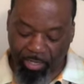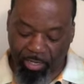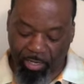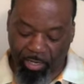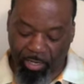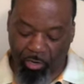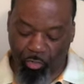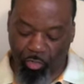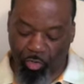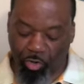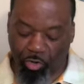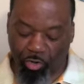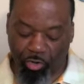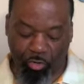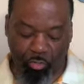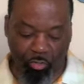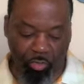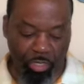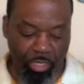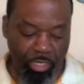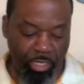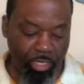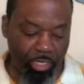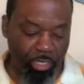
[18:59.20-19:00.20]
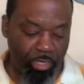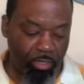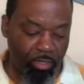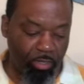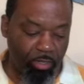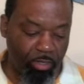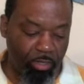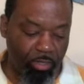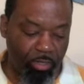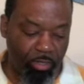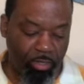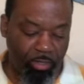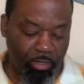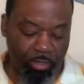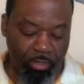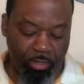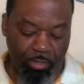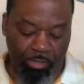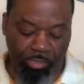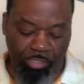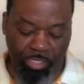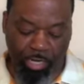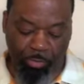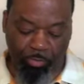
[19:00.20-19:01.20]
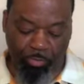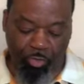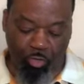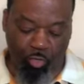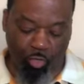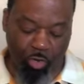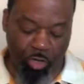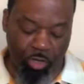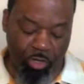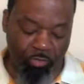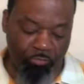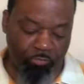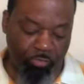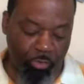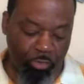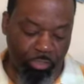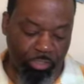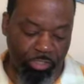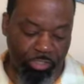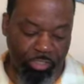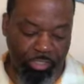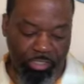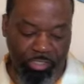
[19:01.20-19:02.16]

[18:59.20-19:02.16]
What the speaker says: And we're going to read chapter 1, verses